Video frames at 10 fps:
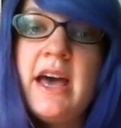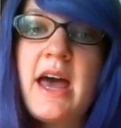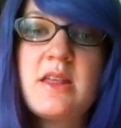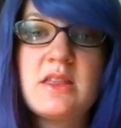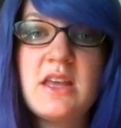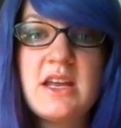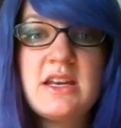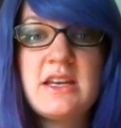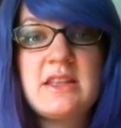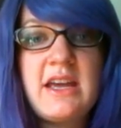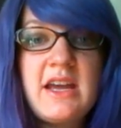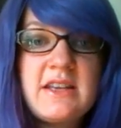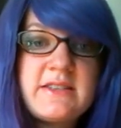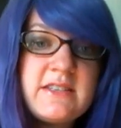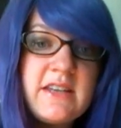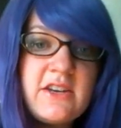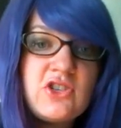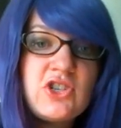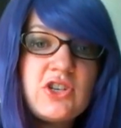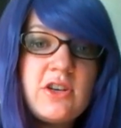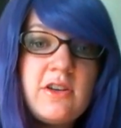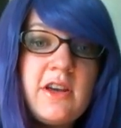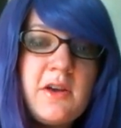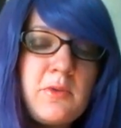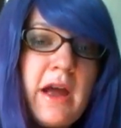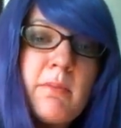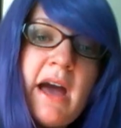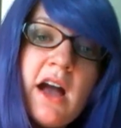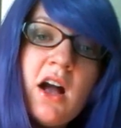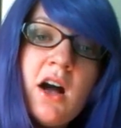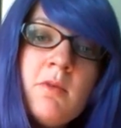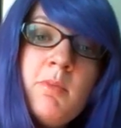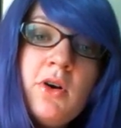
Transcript: and then they stitch it right back up